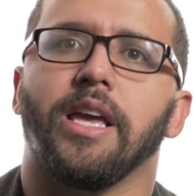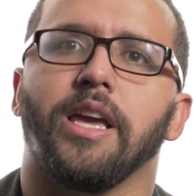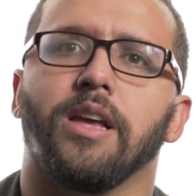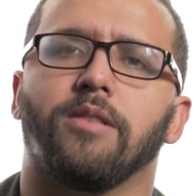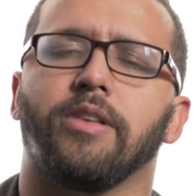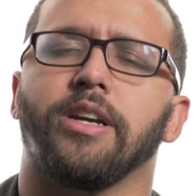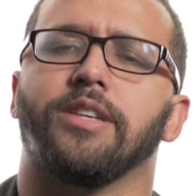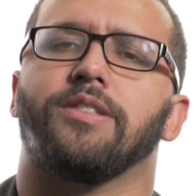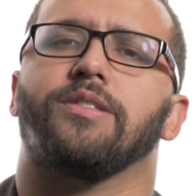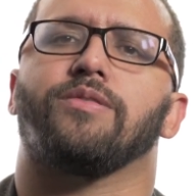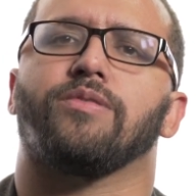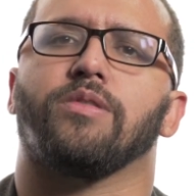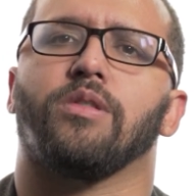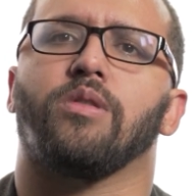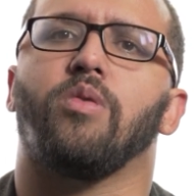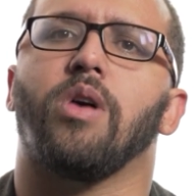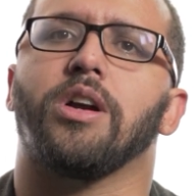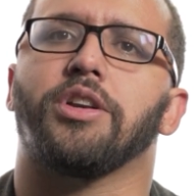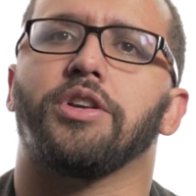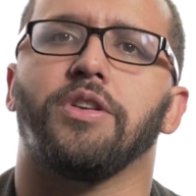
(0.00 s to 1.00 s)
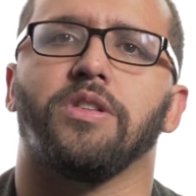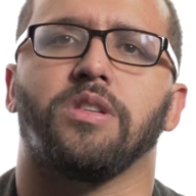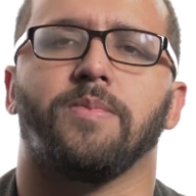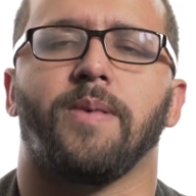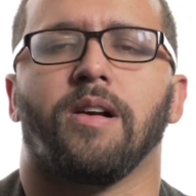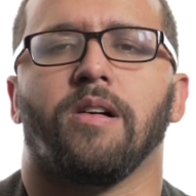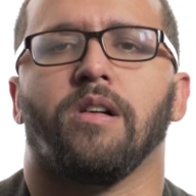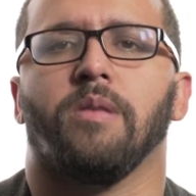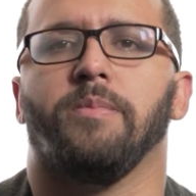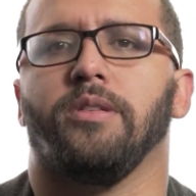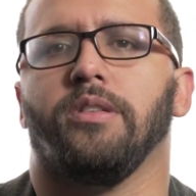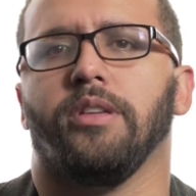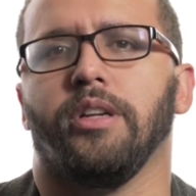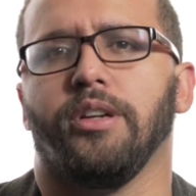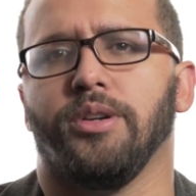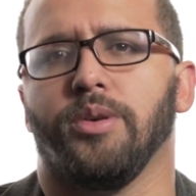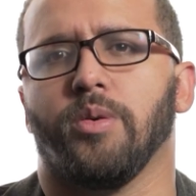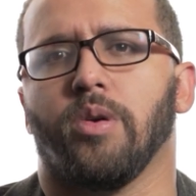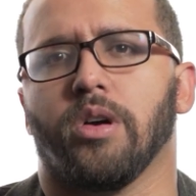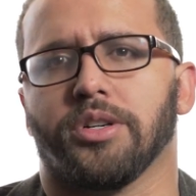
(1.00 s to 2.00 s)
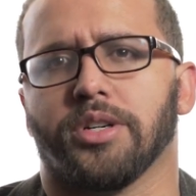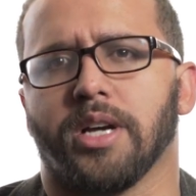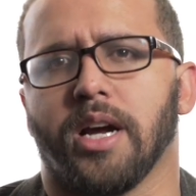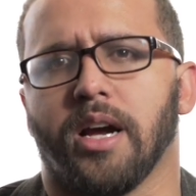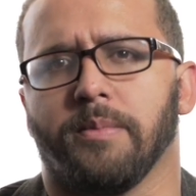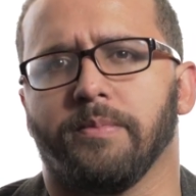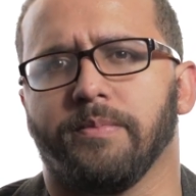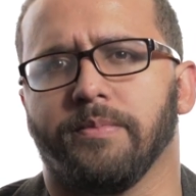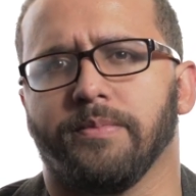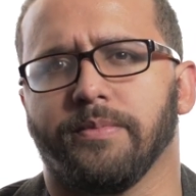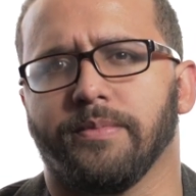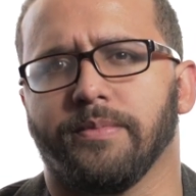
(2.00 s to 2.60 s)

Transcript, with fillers: it raises real questions about our ability to do our job.